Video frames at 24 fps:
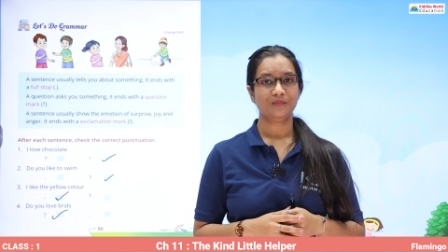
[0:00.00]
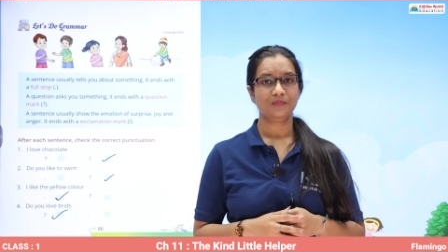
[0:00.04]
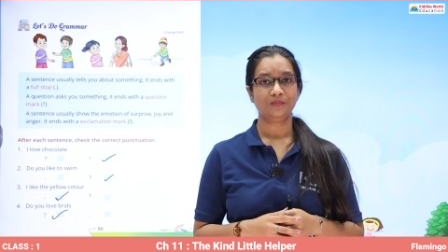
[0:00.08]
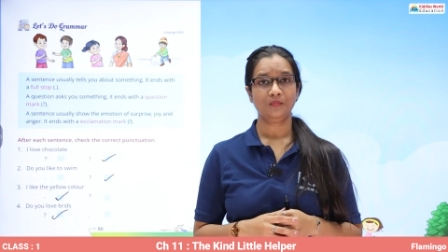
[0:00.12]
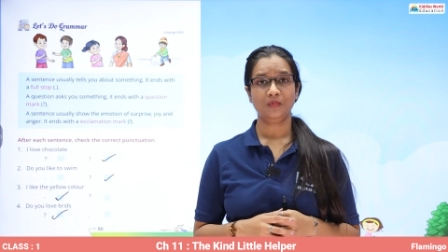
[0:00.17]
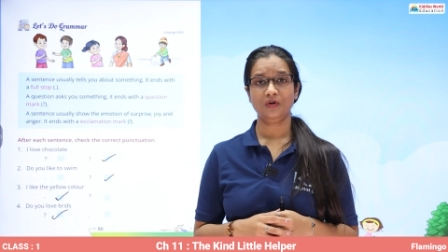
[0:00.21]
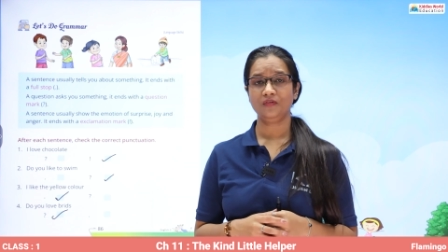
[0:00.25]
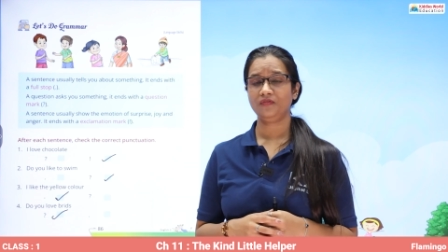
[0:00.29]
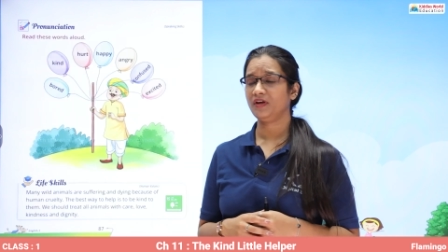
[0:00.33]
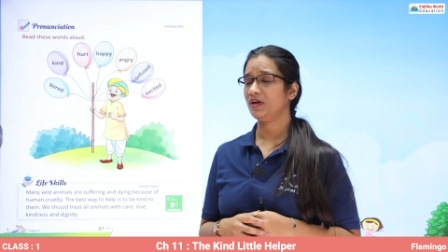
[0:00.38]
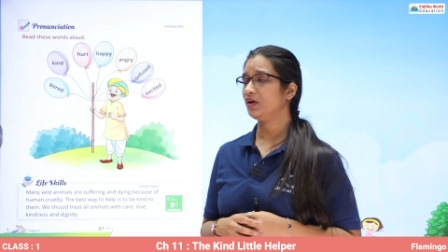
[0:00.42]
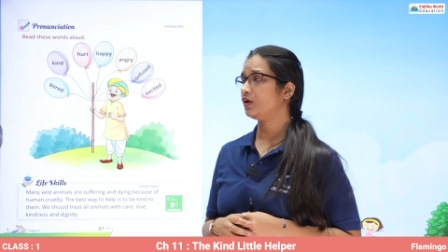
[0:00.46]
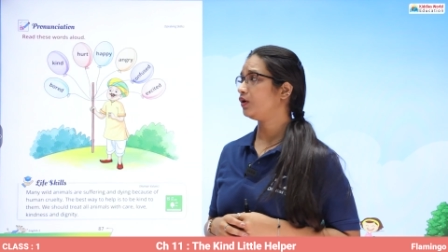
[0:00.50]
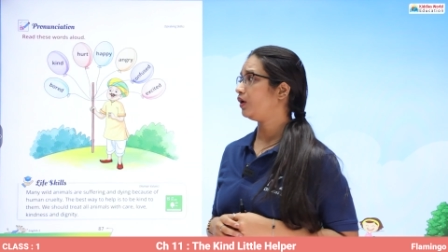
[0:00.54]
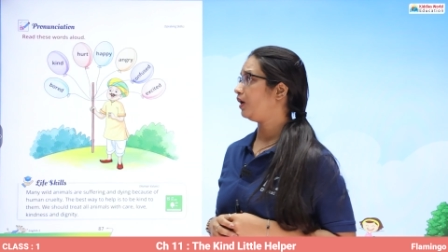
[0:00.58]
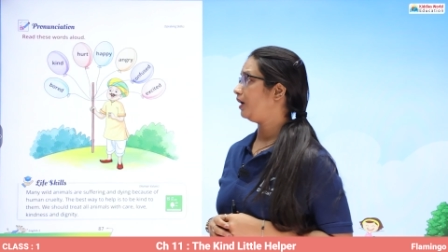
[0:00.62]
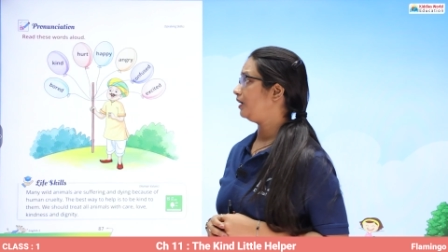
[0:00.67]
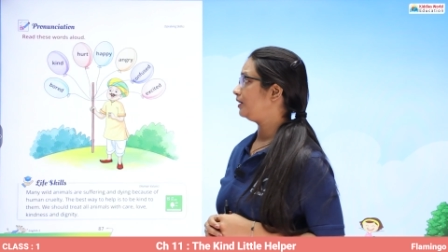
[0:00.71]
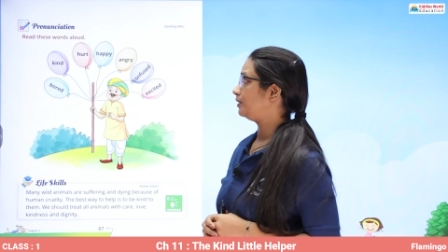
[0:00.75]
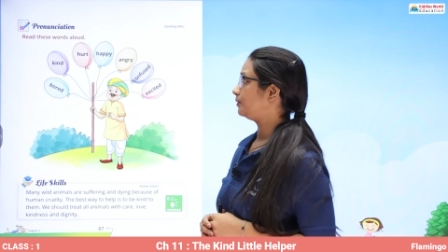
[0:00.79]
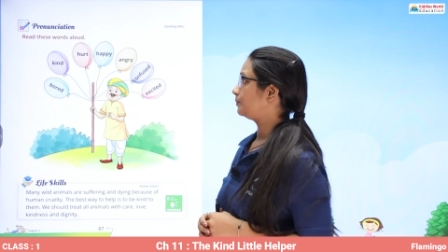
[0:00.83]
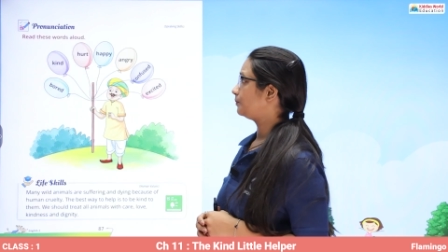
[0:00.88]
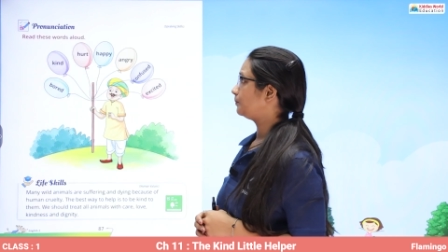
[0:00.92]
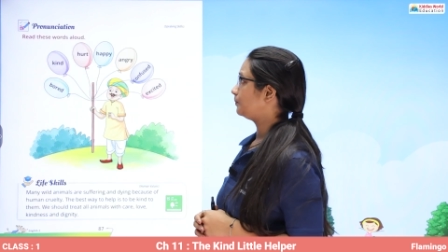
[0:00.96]
Moving
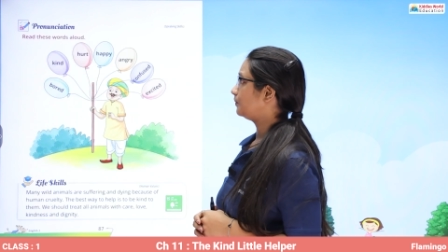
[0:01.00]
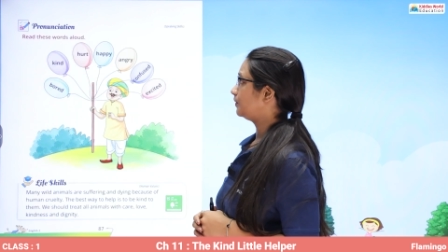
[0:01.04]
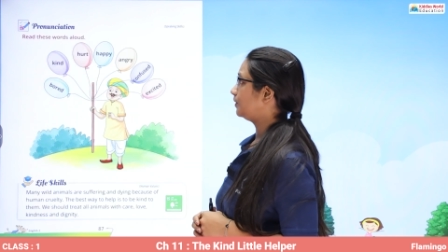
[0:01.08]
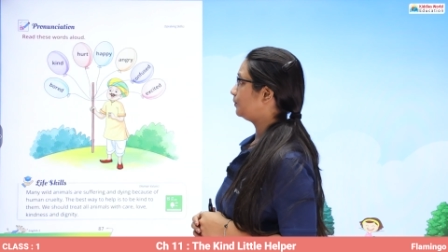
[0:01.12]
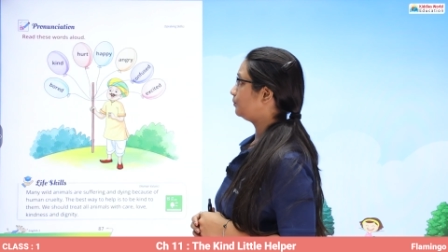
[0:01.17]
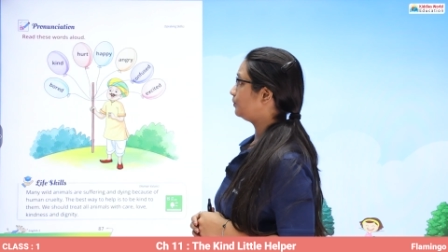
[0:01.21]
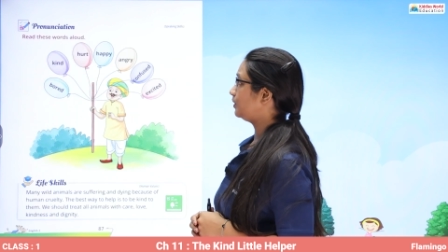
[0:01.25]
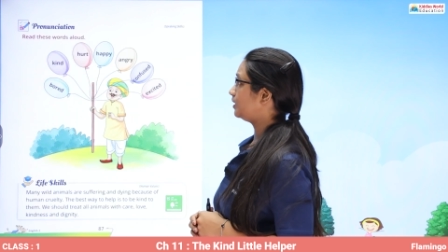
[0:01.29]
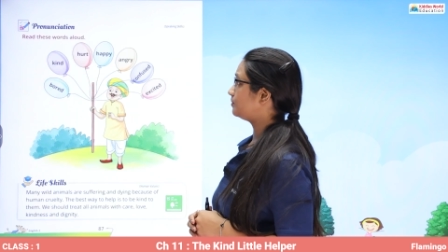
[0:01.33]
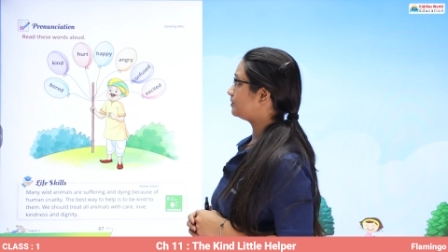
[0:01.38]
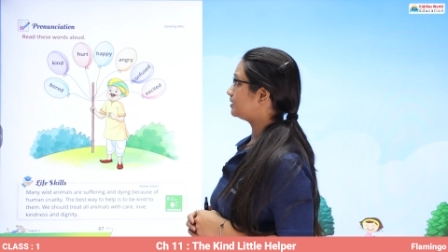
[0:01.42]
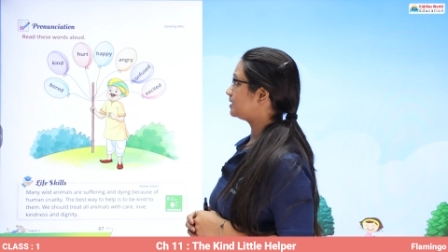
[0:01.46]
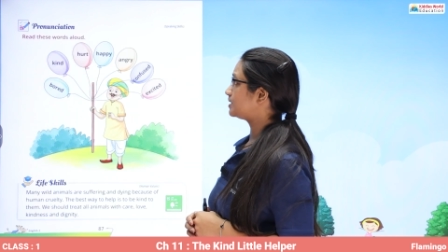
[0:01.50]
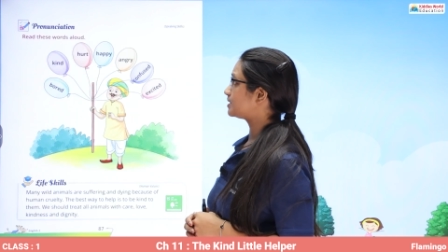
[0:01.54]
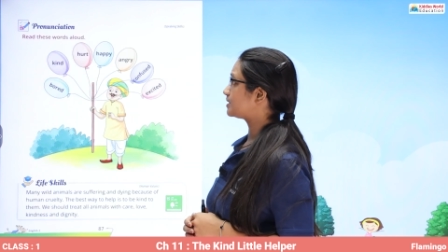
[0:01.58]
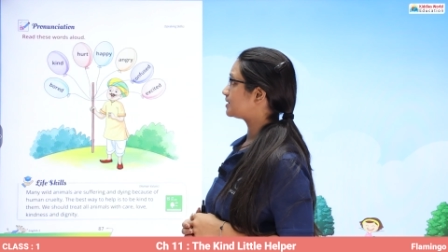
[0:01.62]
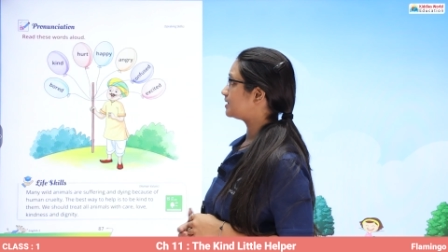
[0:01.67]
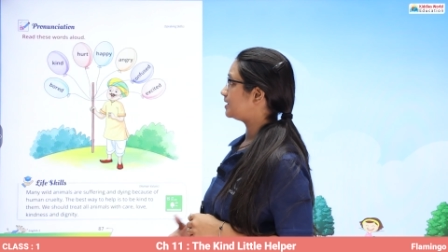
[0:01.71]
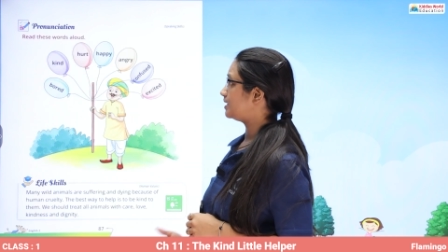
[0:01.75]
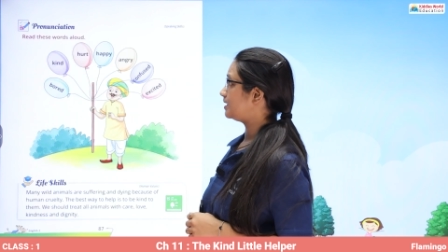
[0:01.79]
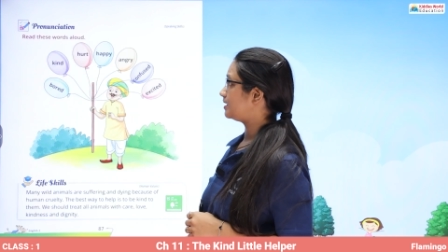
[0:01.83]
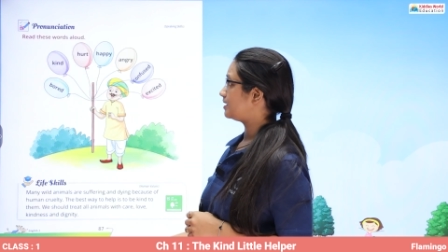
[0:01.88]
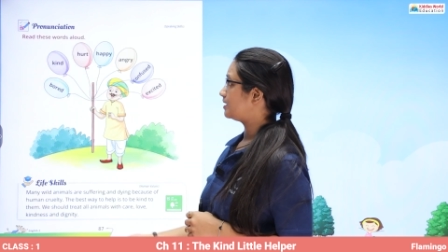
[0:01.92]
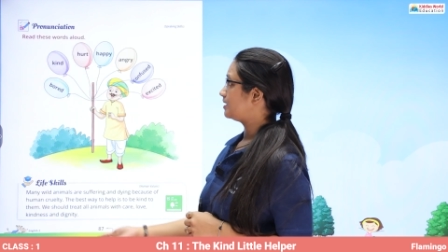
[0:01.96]
on, we will
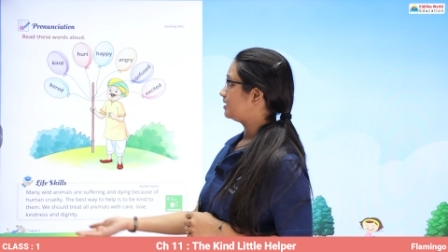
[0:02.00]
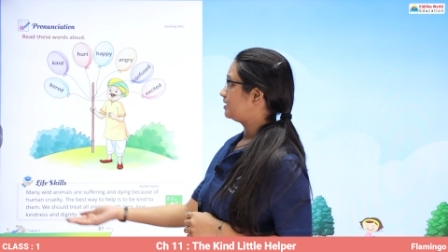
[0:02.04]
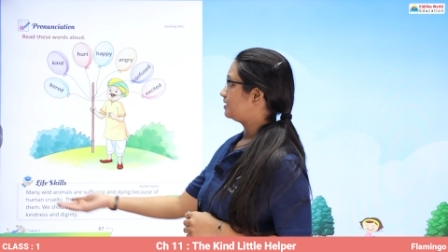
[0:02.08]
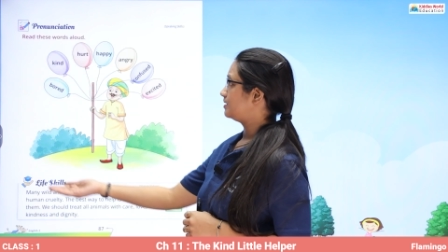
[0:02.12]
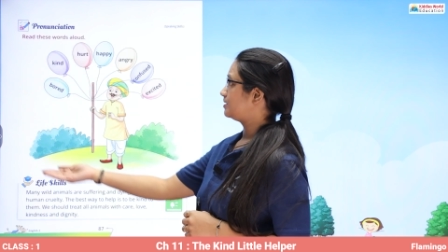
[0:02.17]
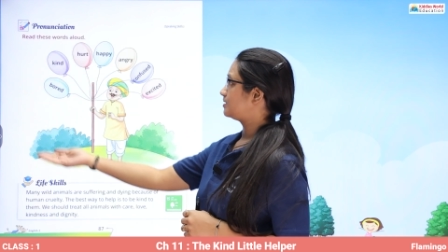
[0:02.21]
see